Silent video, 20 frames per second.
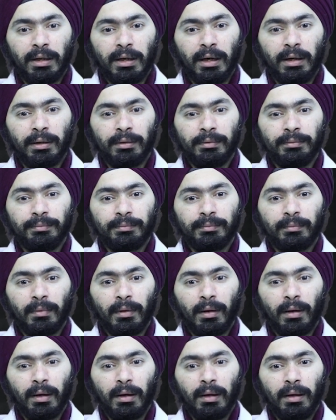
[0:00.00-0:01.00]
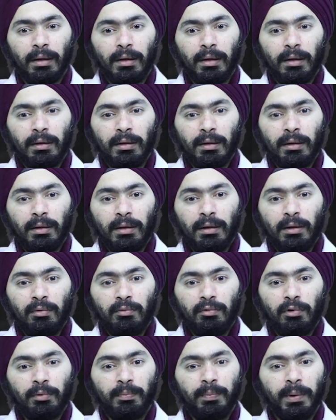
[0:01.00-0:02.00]
occur
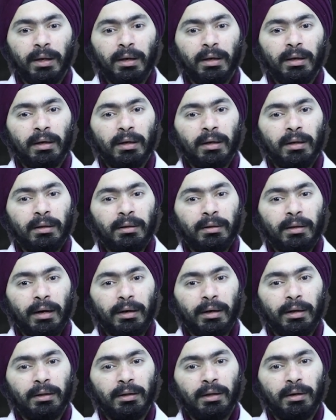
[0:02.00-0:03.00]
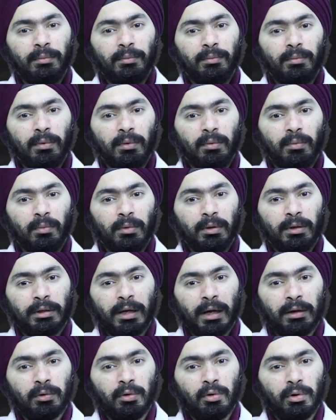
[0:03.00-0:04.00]
would be that it
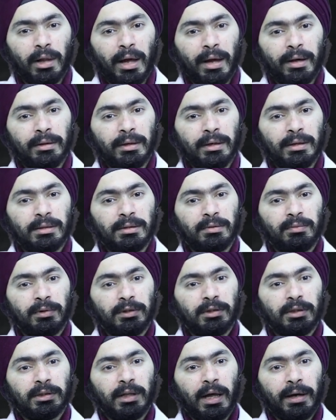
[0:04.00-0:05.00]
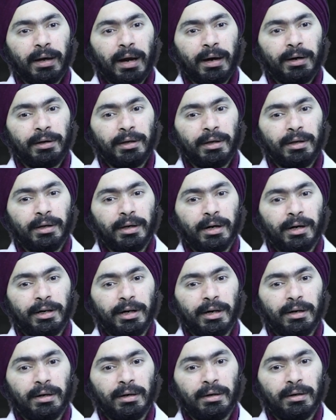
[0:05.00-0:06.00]
can go like this, which is like anterior
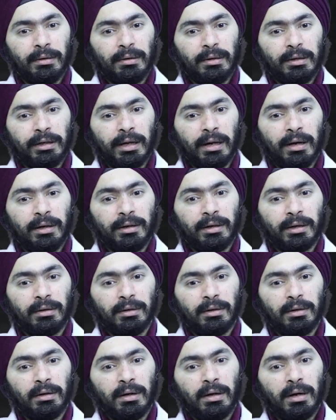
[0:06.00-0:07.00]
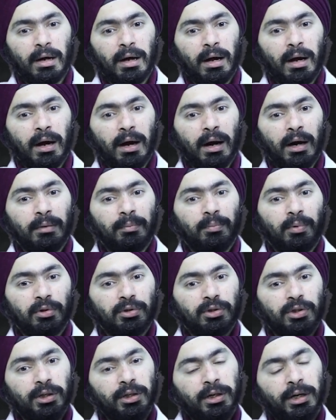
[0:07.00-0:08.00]
tilt and
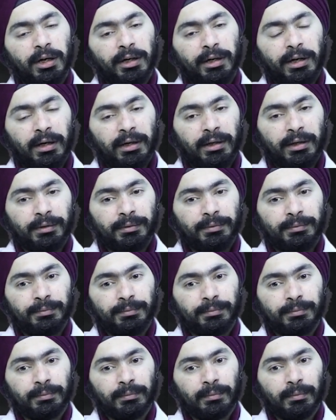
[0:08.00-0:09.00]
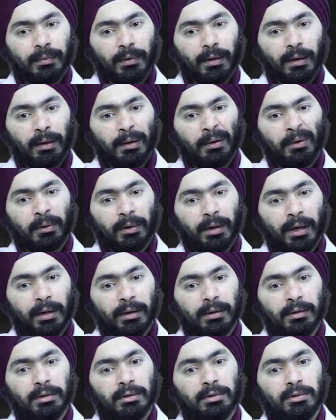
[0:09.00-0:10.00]
posterior tilt.
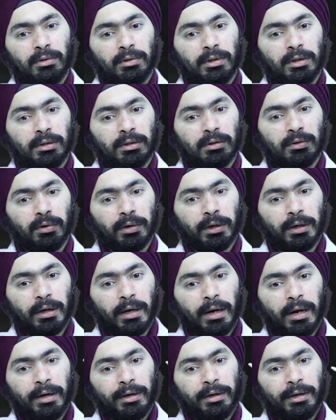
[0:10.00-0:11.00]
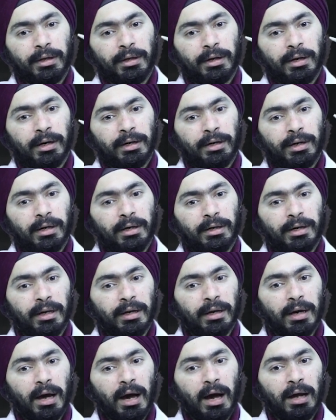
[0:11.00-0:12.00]
Okay, so this is going anterior
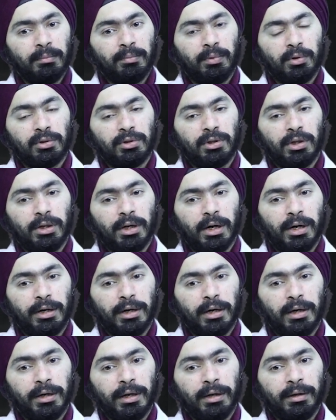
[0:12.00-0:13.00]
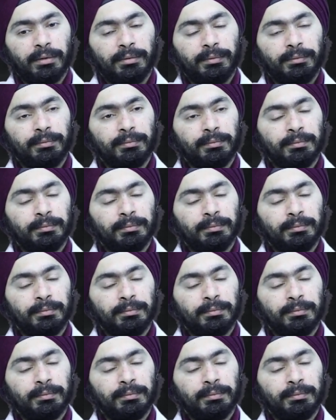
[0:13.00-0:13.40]
tilting and posterior tilting.